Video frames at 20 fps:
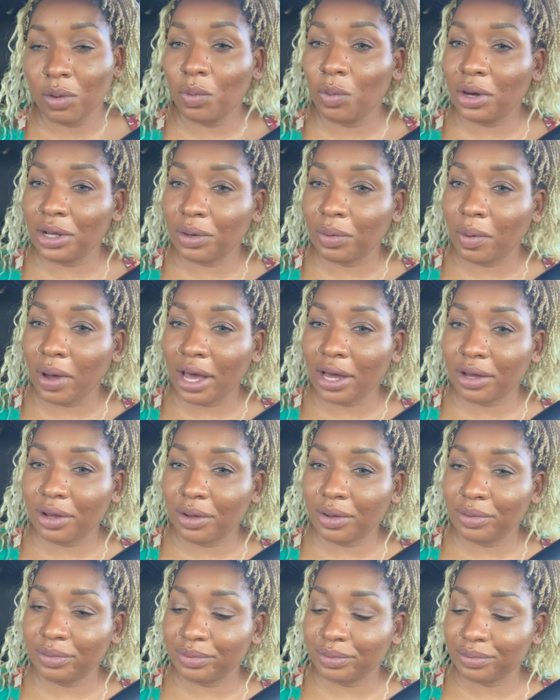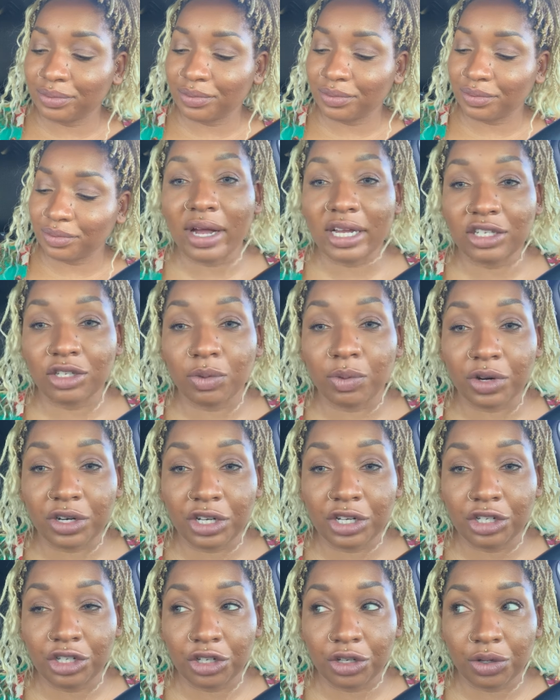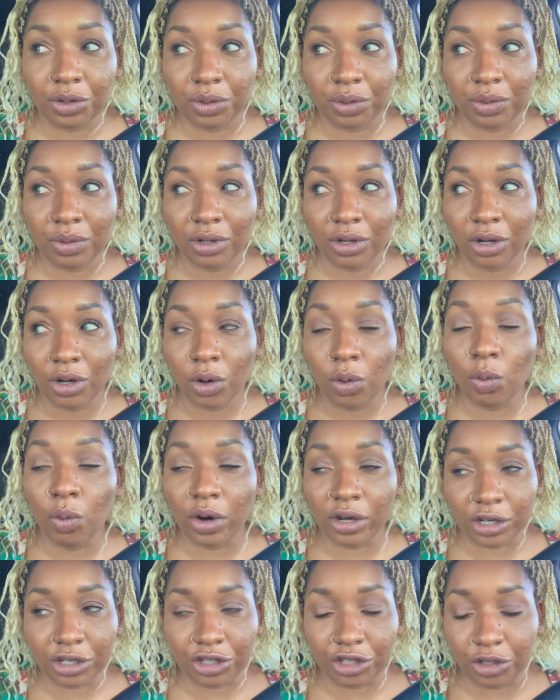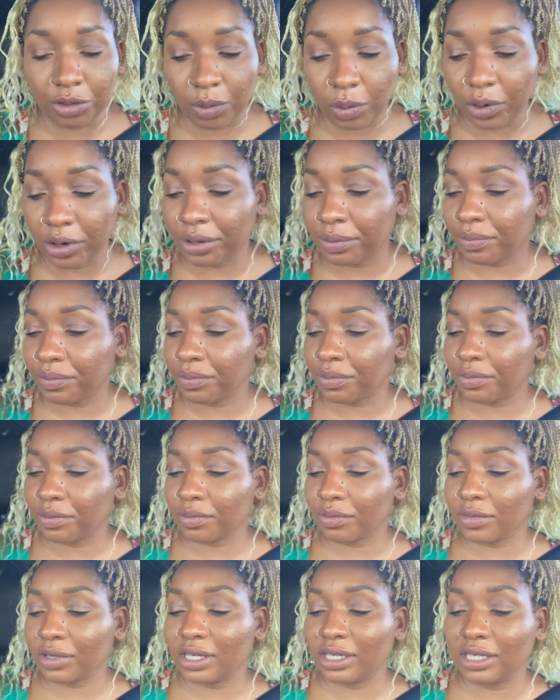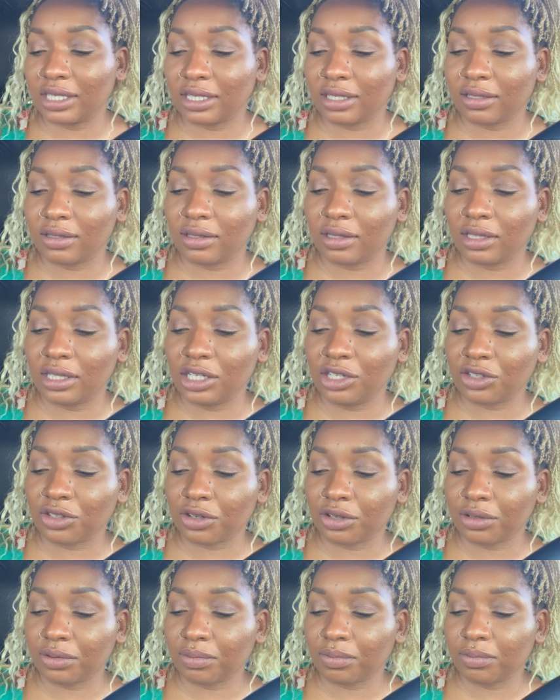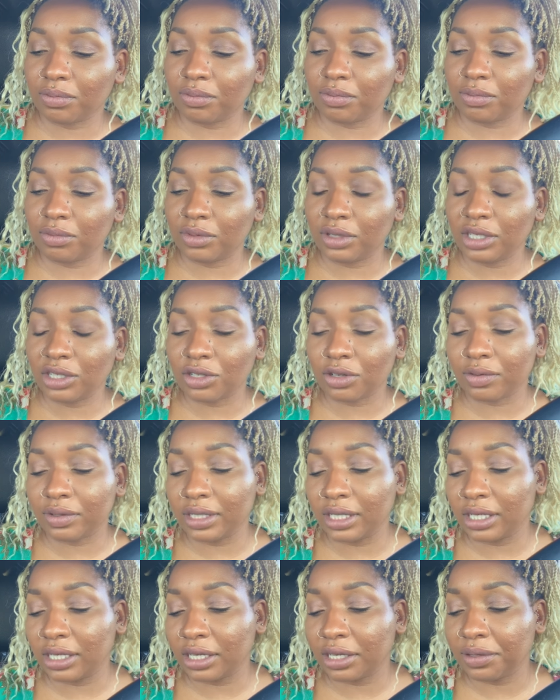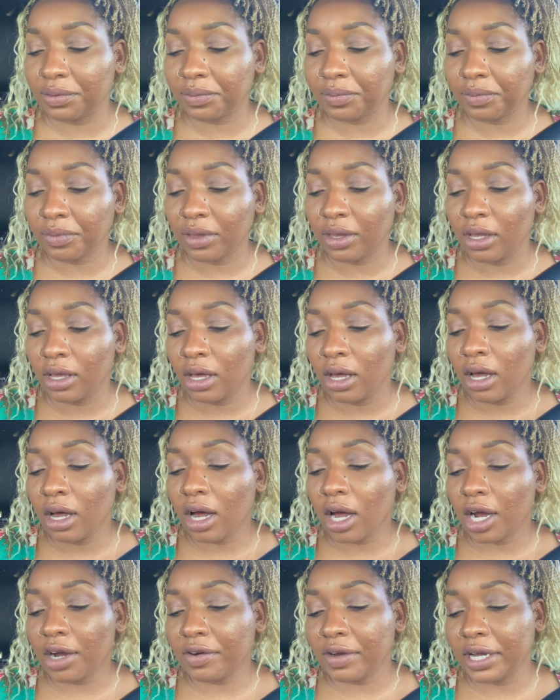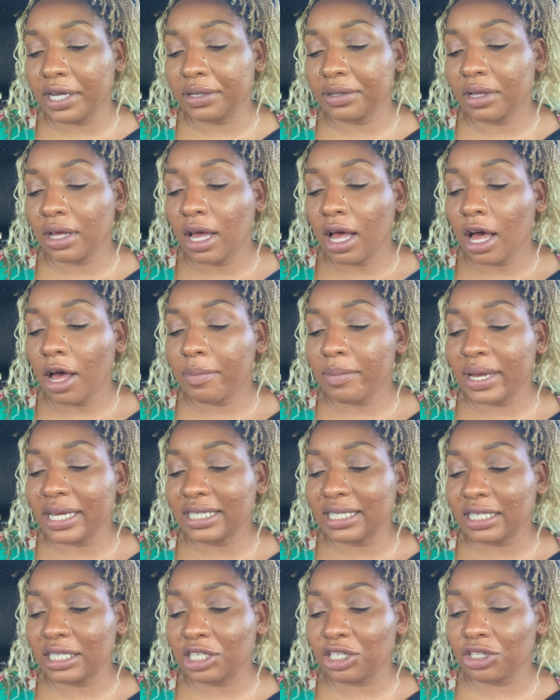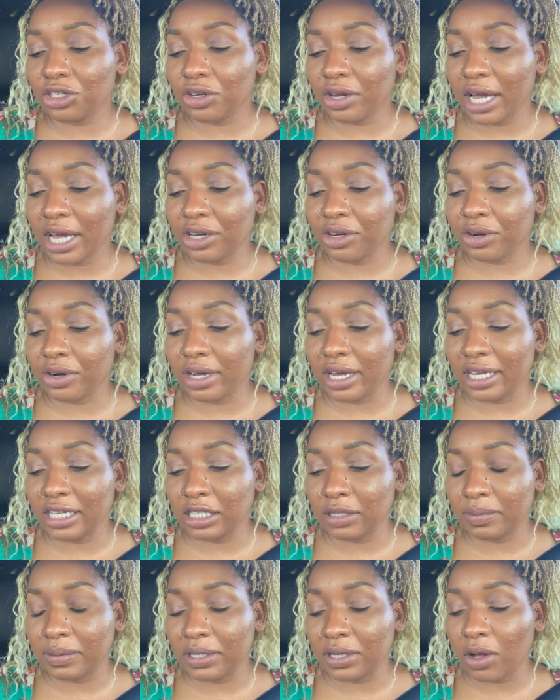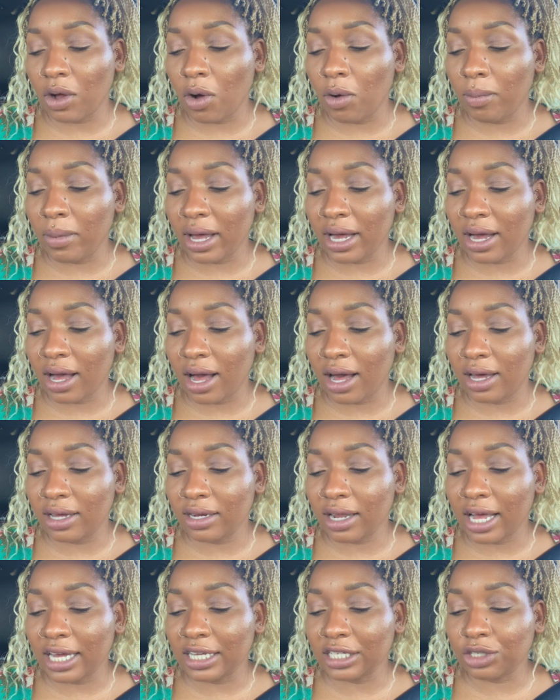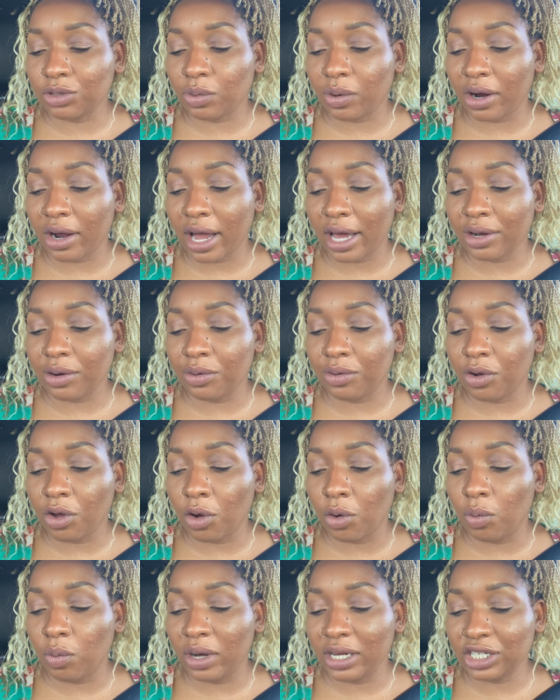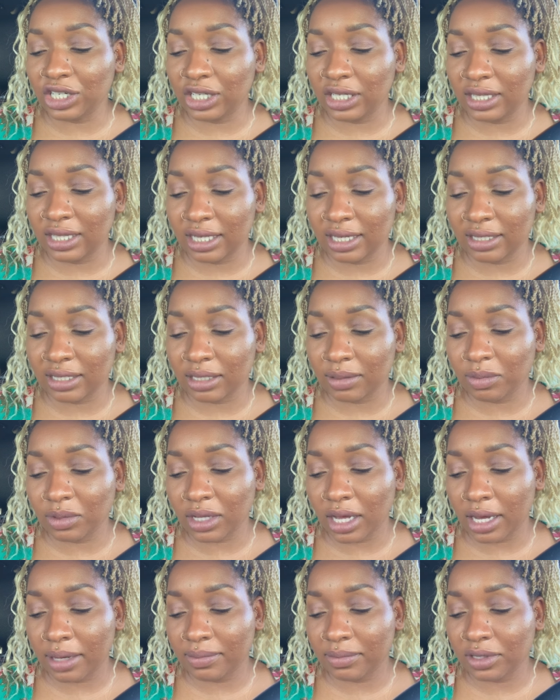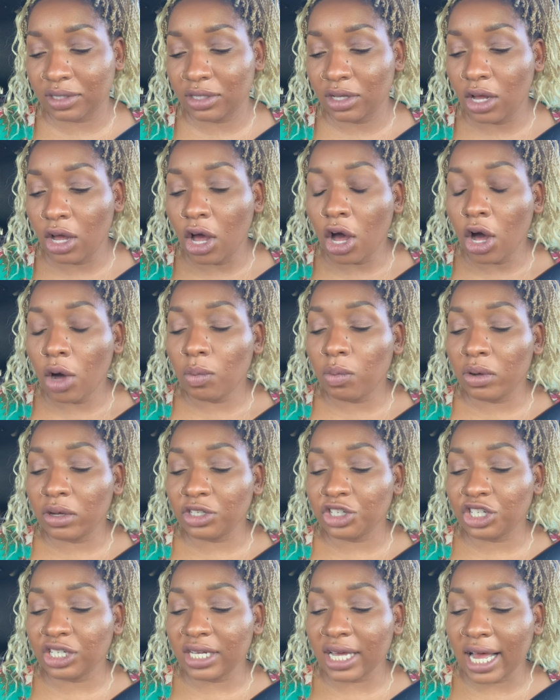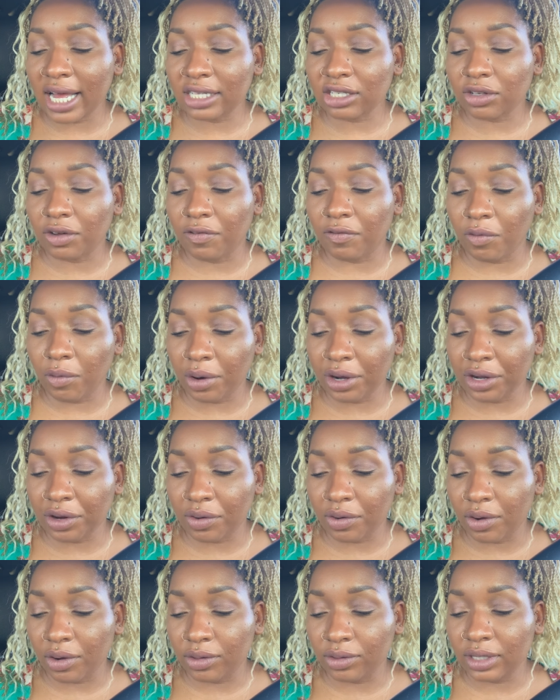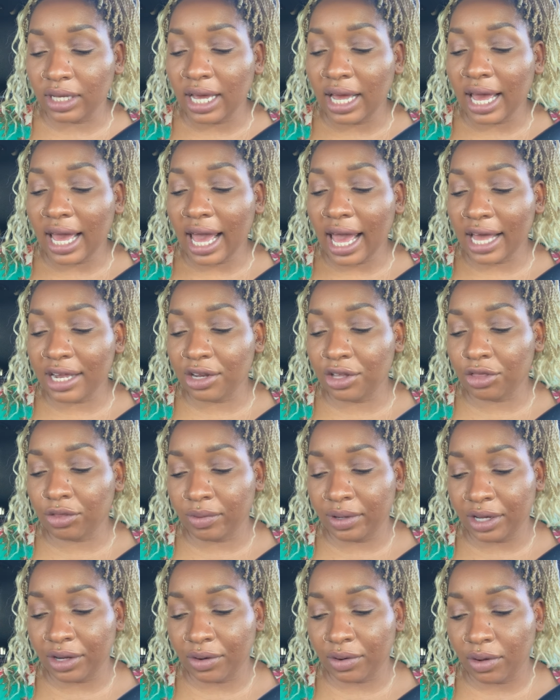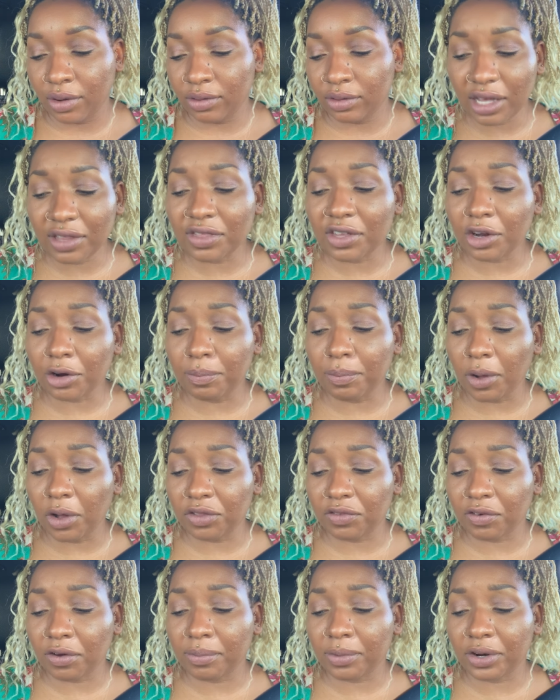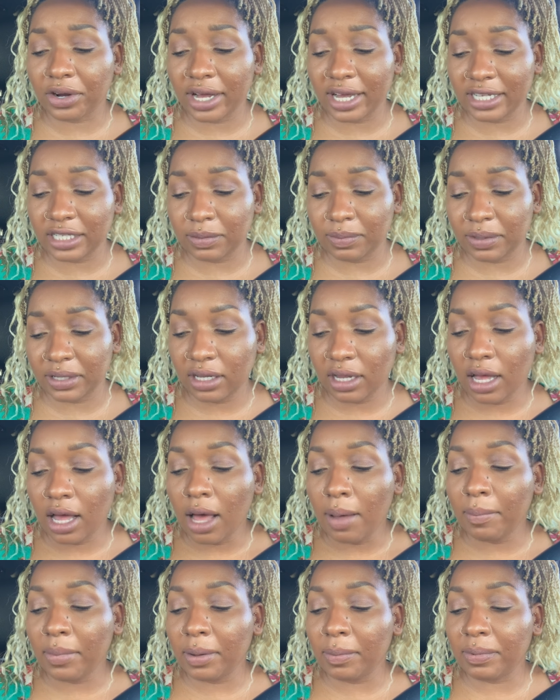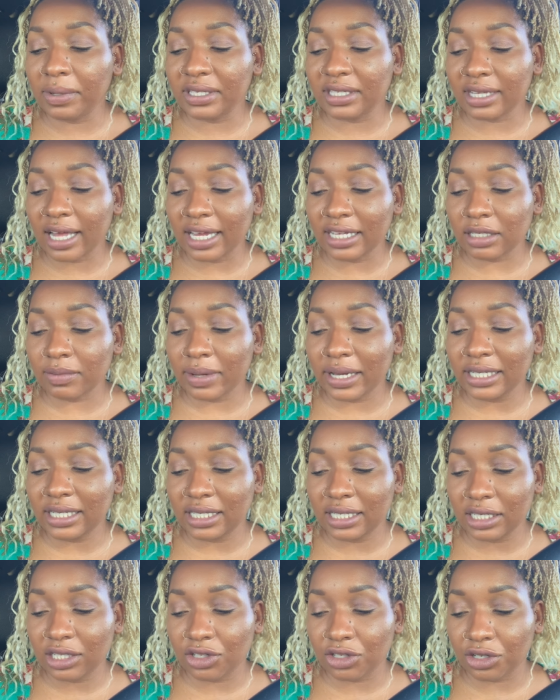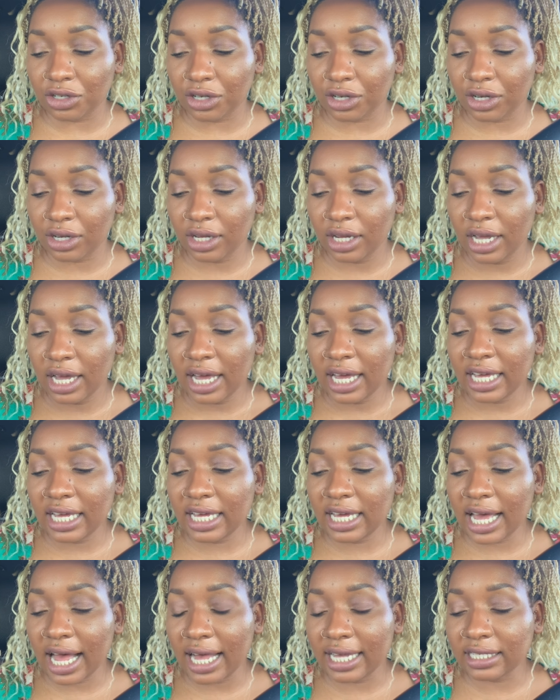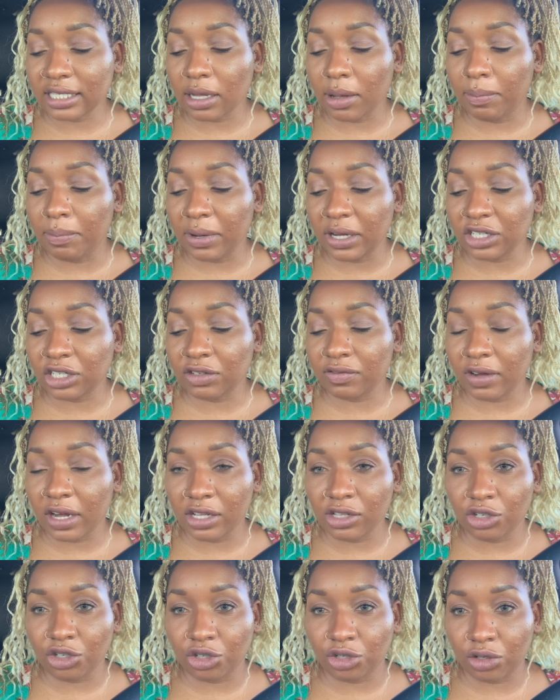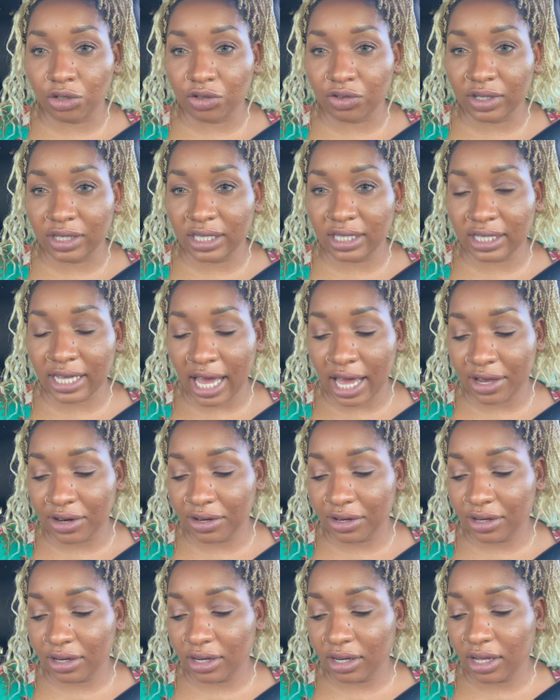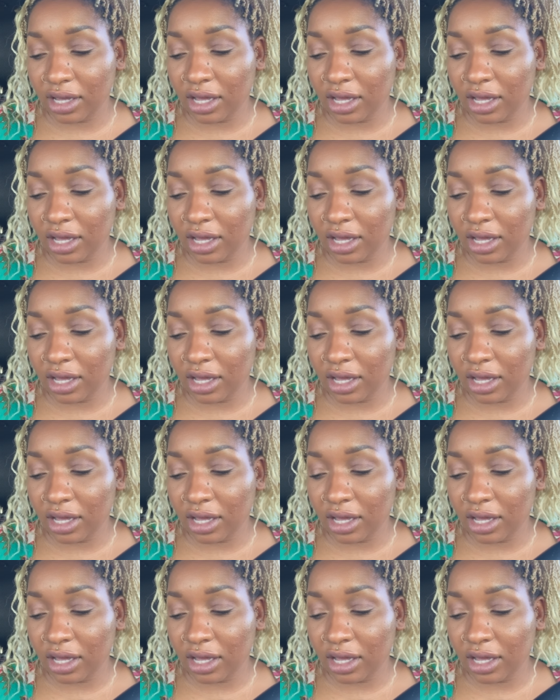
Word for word: What a wacko. All right, so we're gonna do one or two more because these are really good. All right, my sister and her husband. Oh my God, I swear I don't know what she thinks sometimes. Well, she has a 4-year-old and a 3-year-old. They're both from her husband, but besides my sister, he has a bunch of other children scattered.